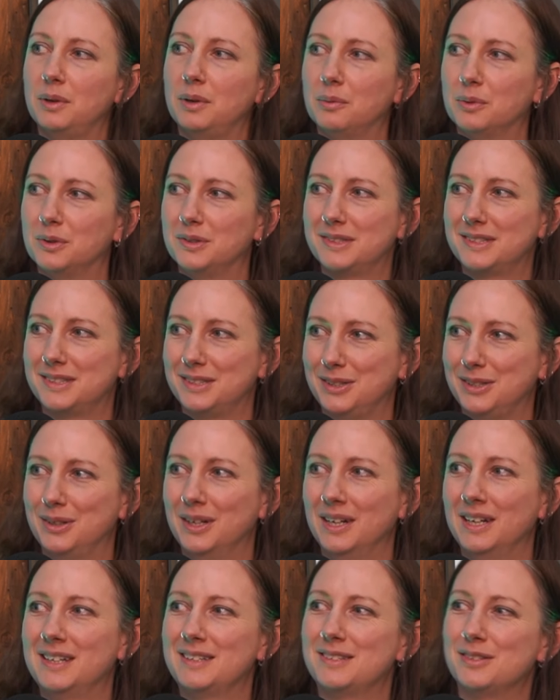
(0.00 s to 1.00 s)
We want
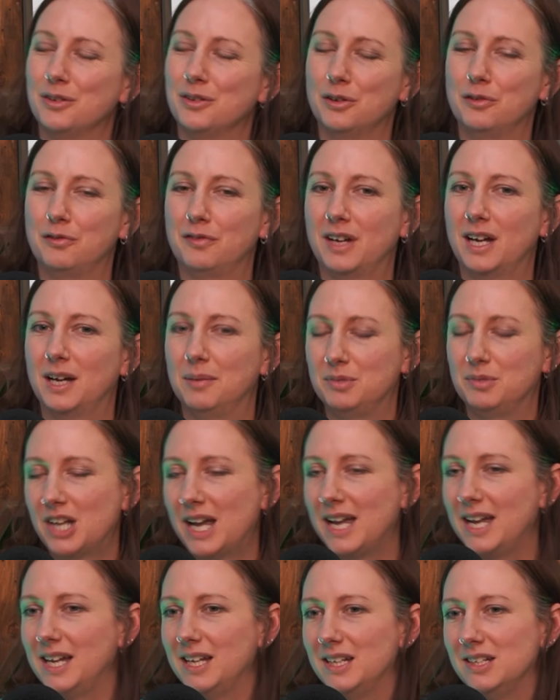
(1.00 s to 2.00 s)
to sort of
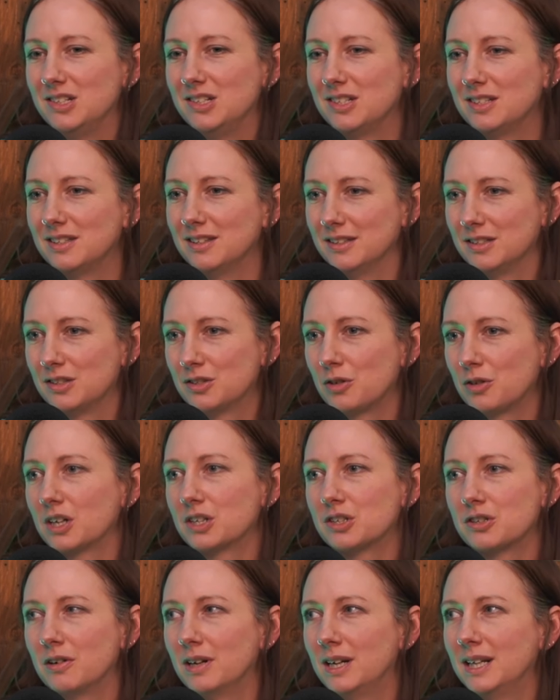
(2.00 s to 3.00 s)
change the
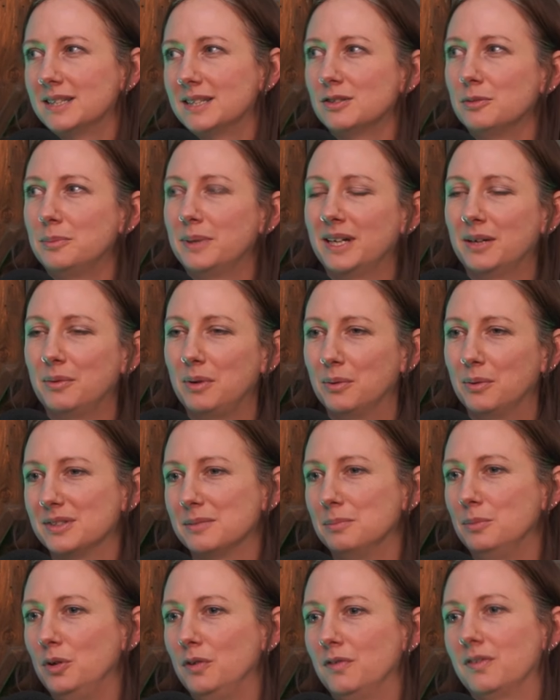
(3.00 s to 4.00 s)
structure a little bit. We
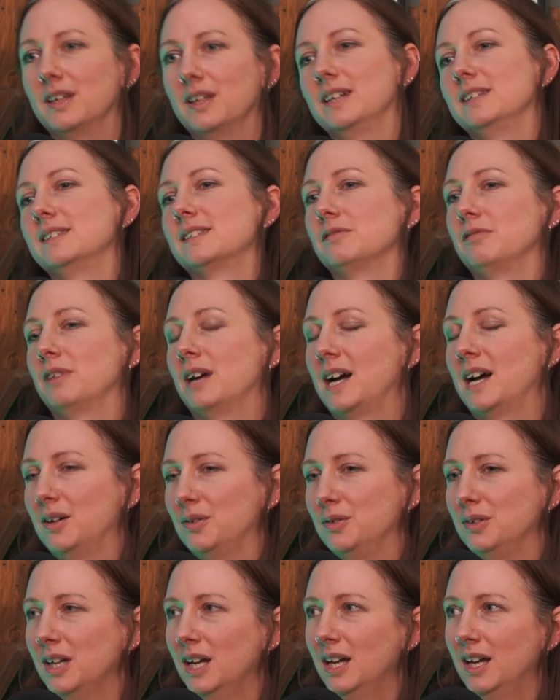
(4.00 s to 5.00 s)
want to move things around.